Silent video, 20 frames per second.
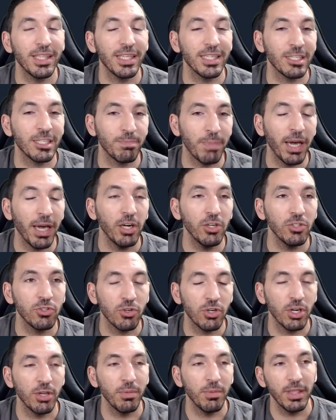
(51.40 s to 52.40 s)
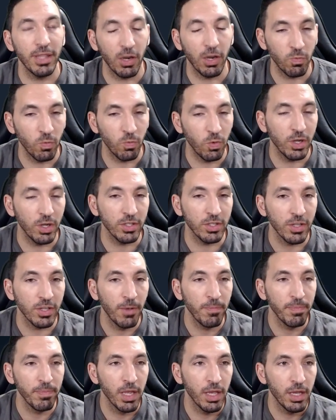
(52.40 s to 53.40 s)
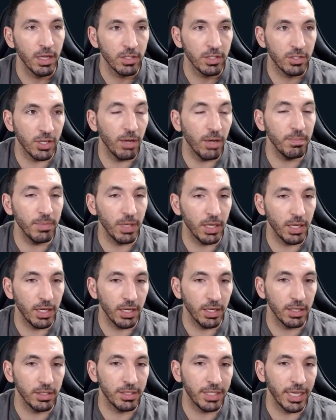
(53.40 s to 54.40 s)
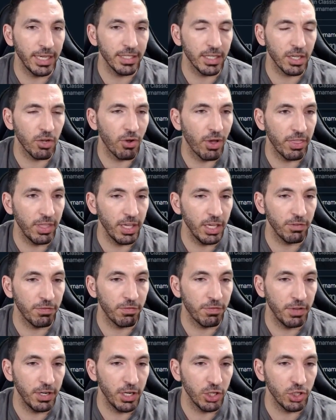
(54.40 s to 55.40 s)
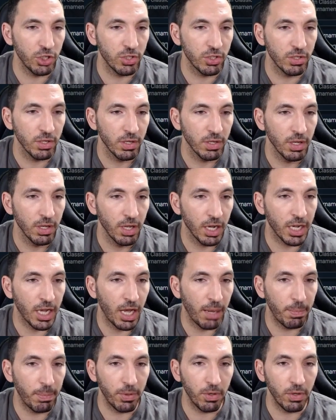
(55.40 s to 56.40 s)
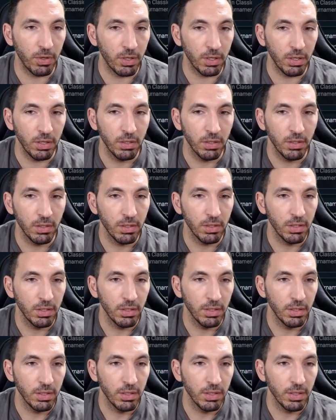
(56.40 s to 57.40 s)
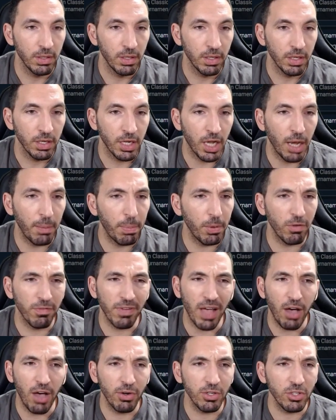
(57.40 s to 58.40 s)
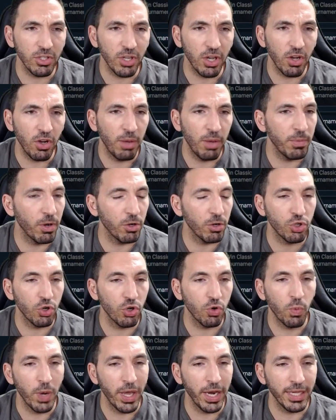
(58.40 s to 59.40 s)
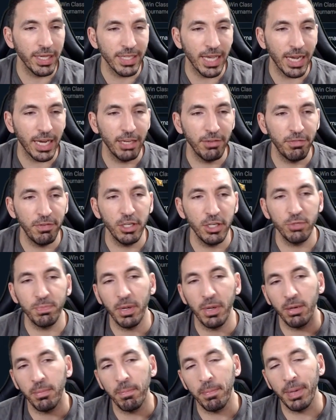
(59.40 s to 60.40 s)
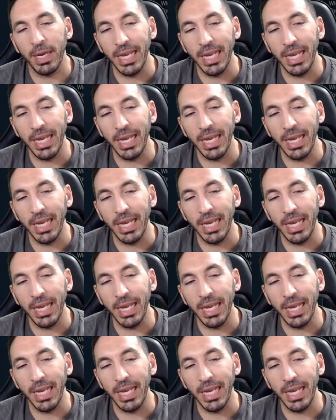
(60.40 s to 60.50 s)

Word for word: The Spider tournament that was some uh, days ago, I think it finished a couple couple of hours ago. I'm not sure when exactly it finished, but